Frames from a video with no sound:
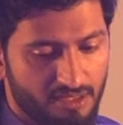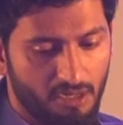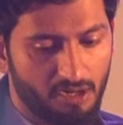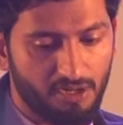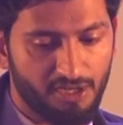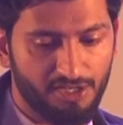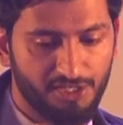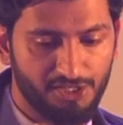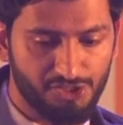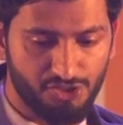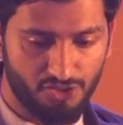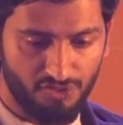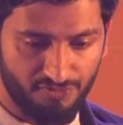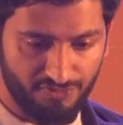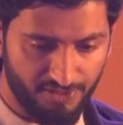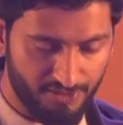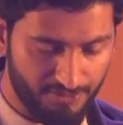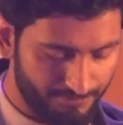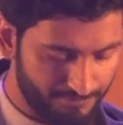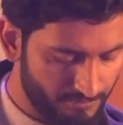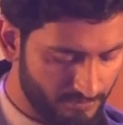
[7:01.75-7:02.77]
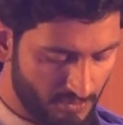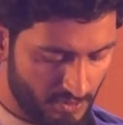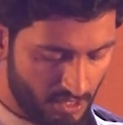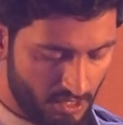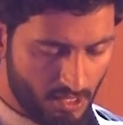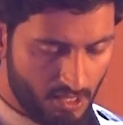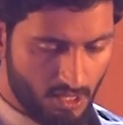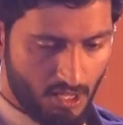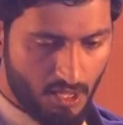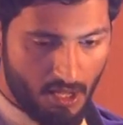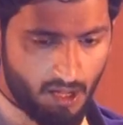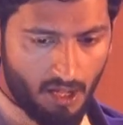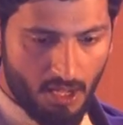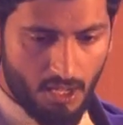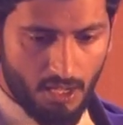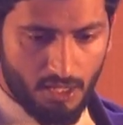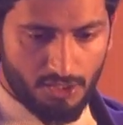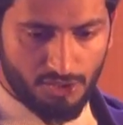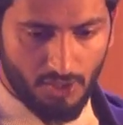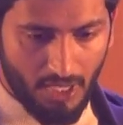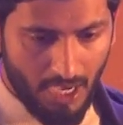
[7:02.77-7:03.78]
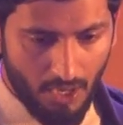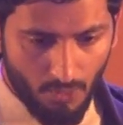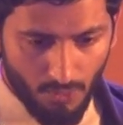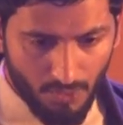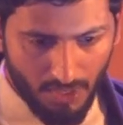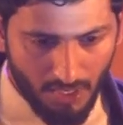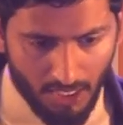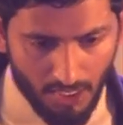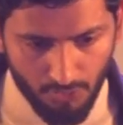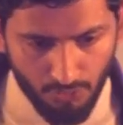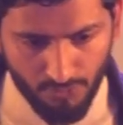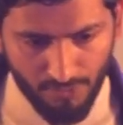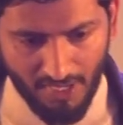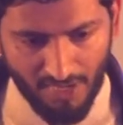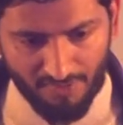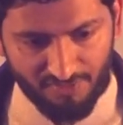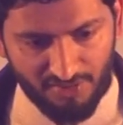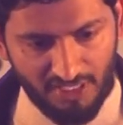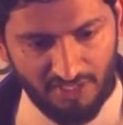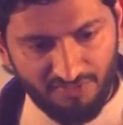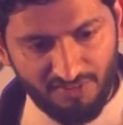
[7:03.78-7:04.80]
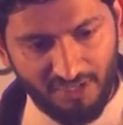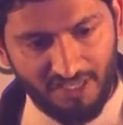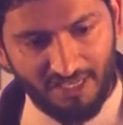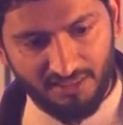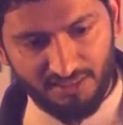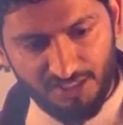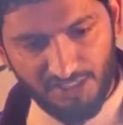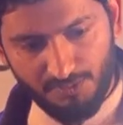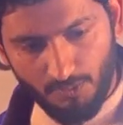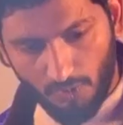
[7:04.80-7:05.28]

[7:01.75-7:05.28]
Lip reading: the architecture of it. So how do we even get these